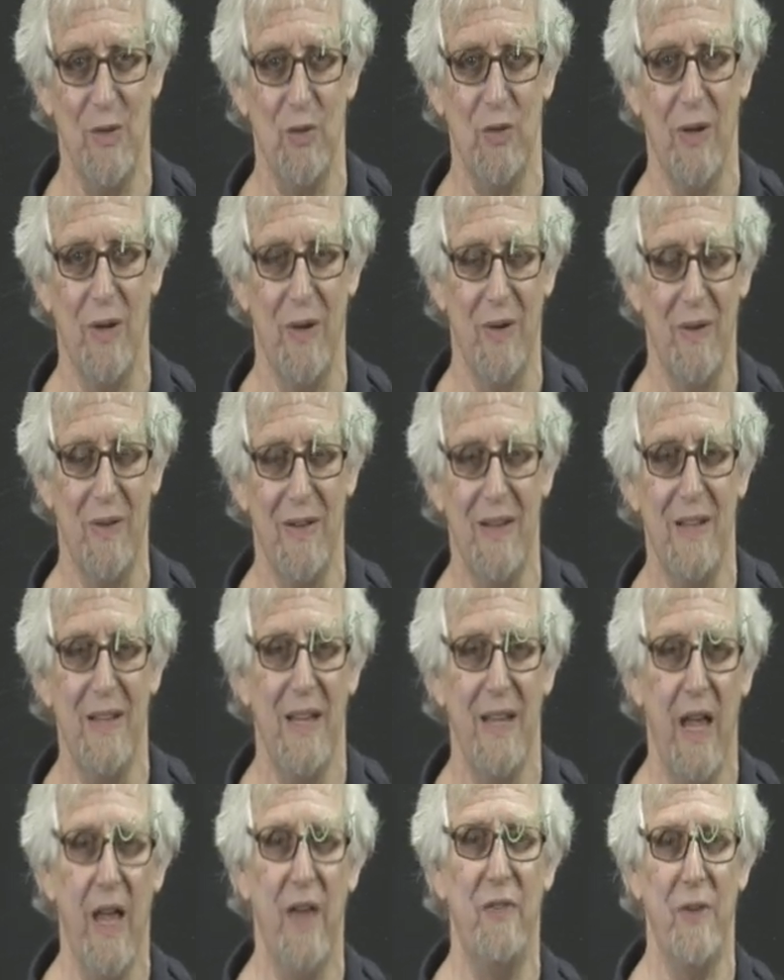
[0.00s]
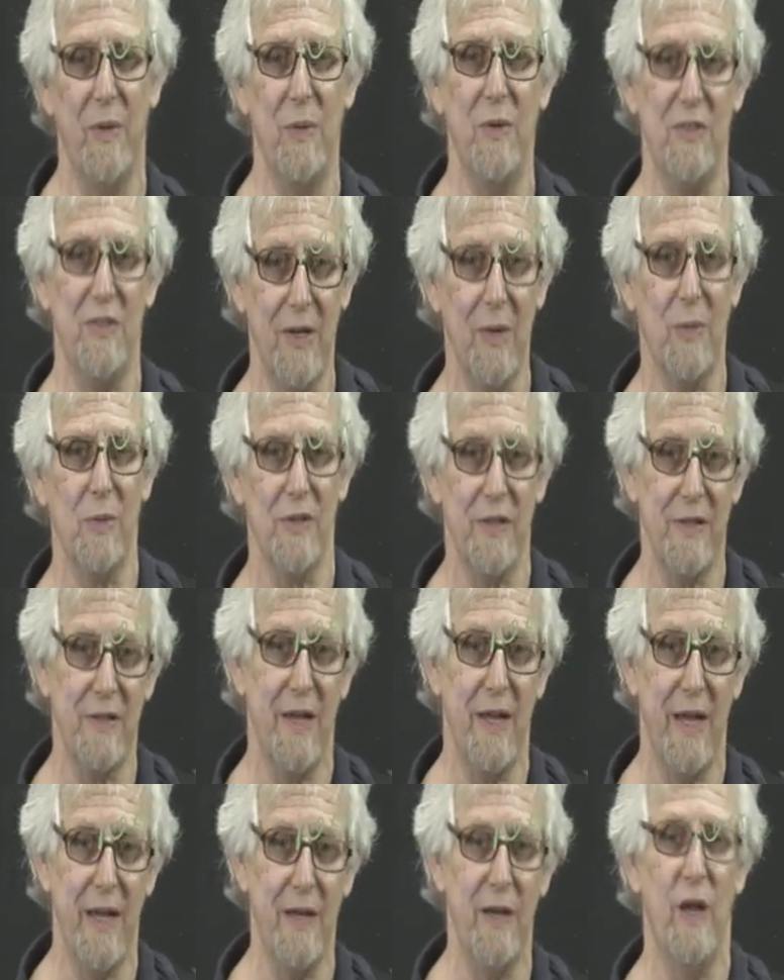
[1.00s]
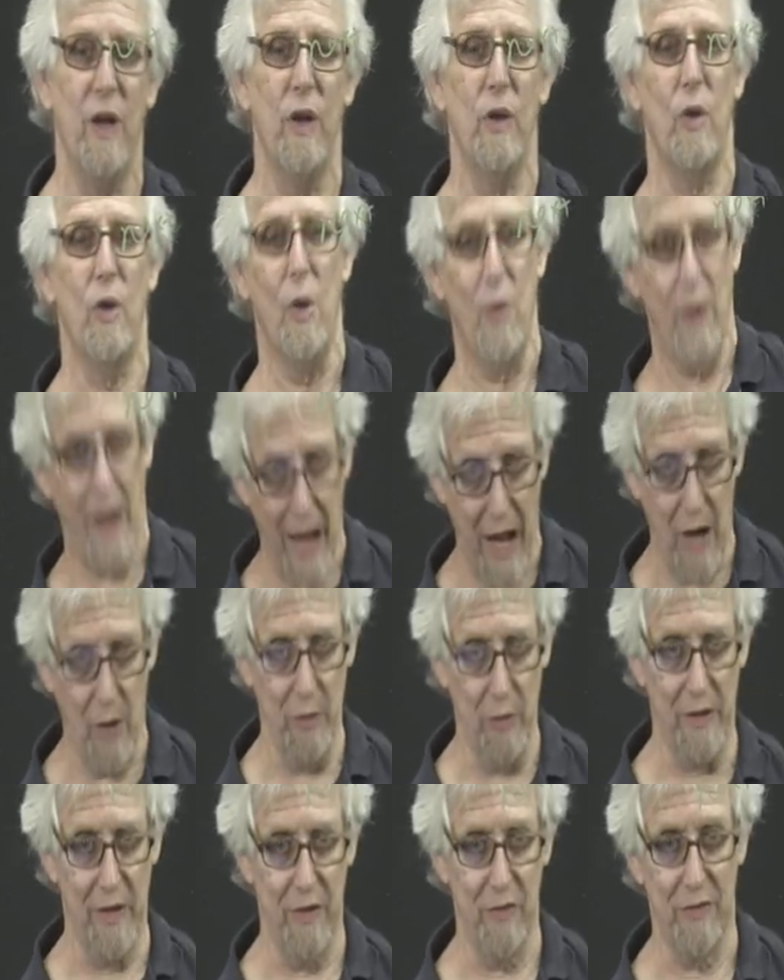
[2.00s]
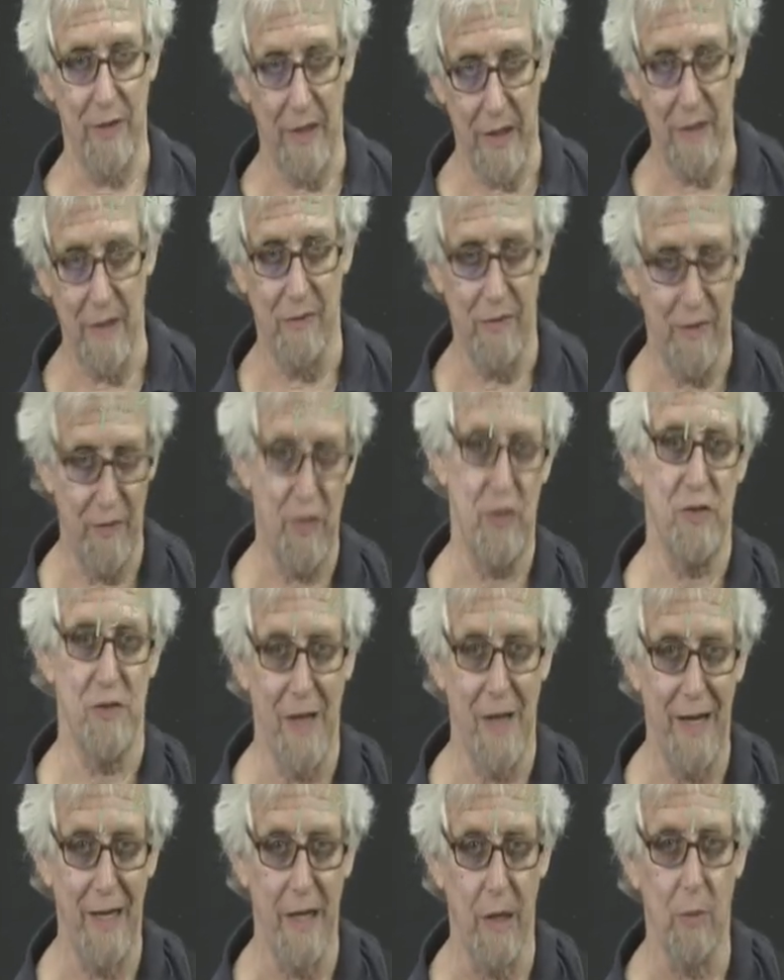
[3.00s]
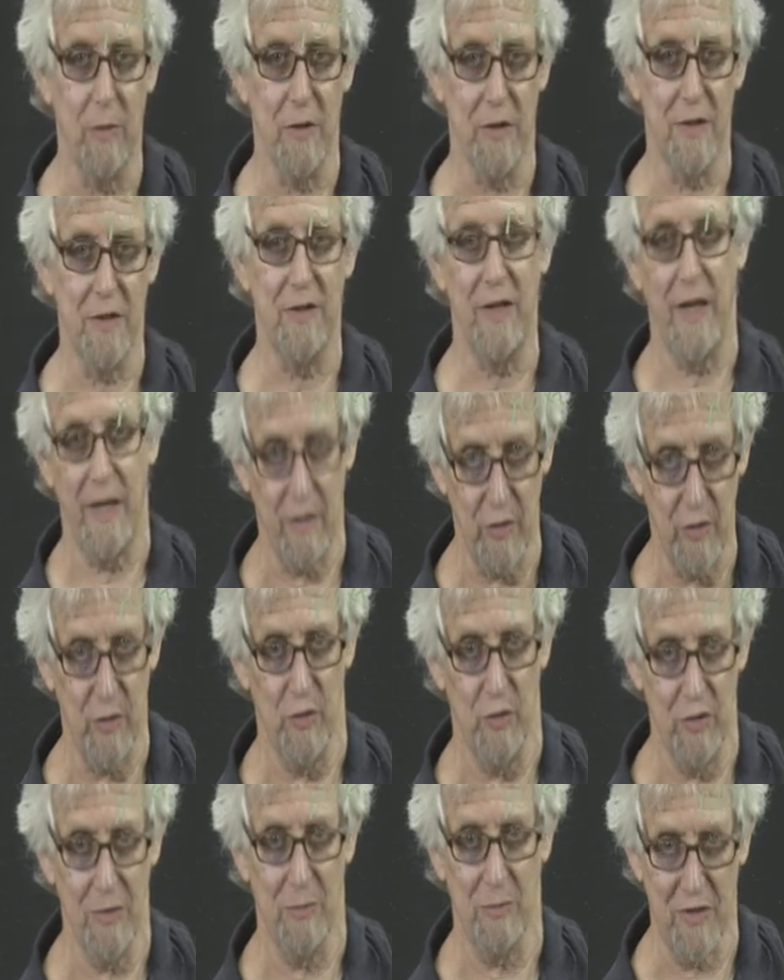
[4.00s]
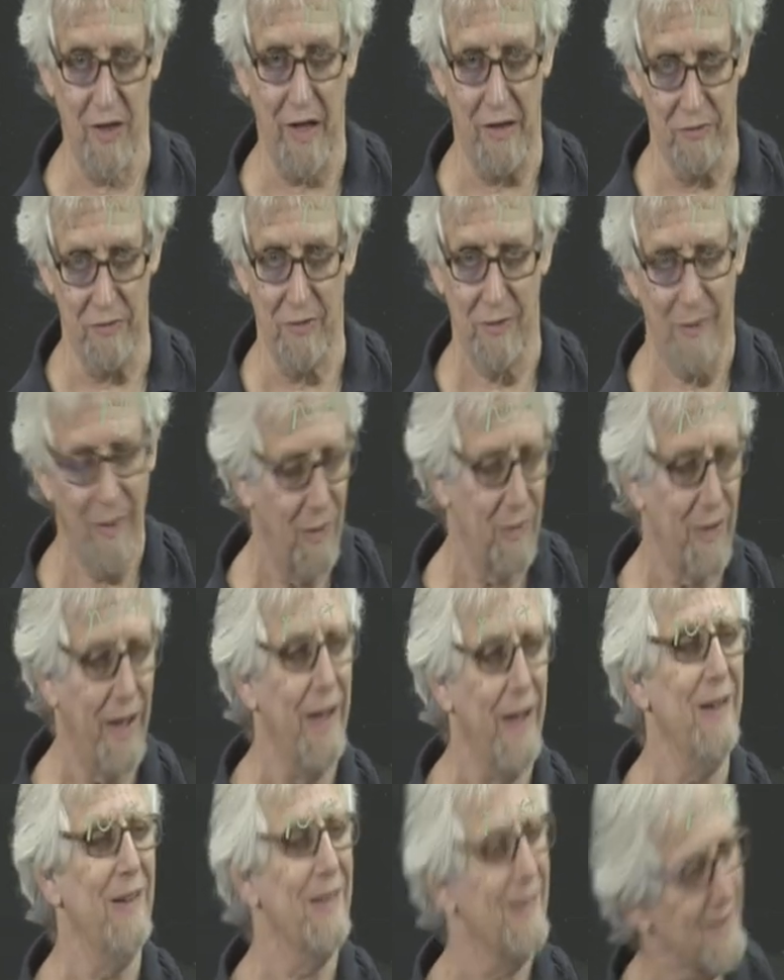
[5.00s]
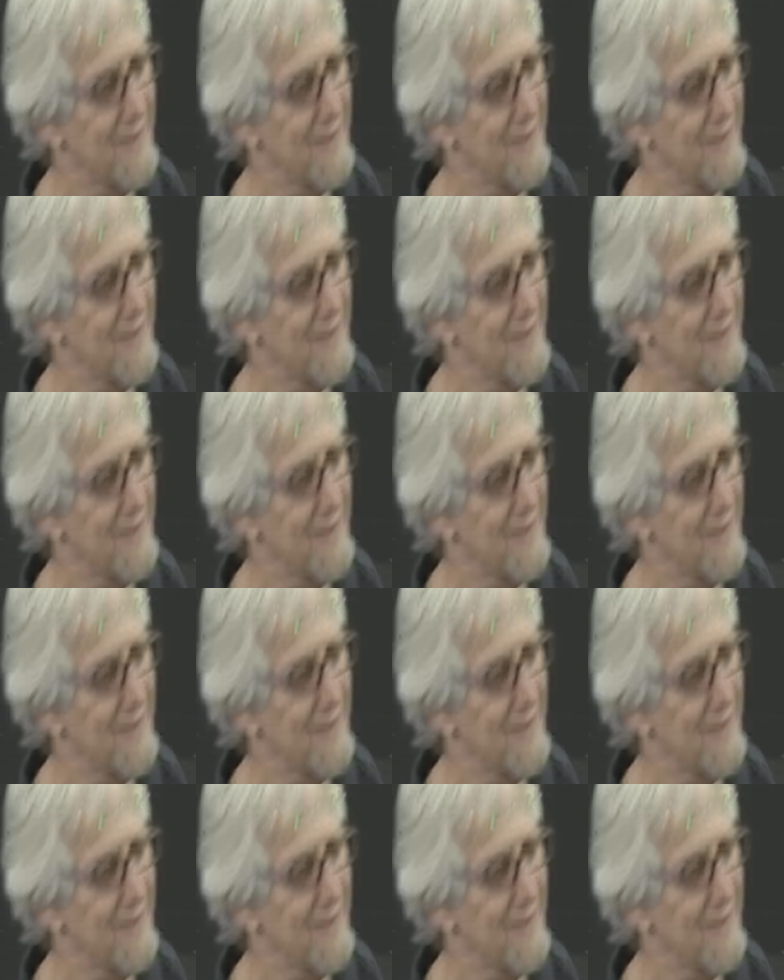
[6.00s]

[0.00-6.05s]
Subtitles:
So if it was equal to 10, go out. Instead of if it's not equal to 10, do some stuff, okay?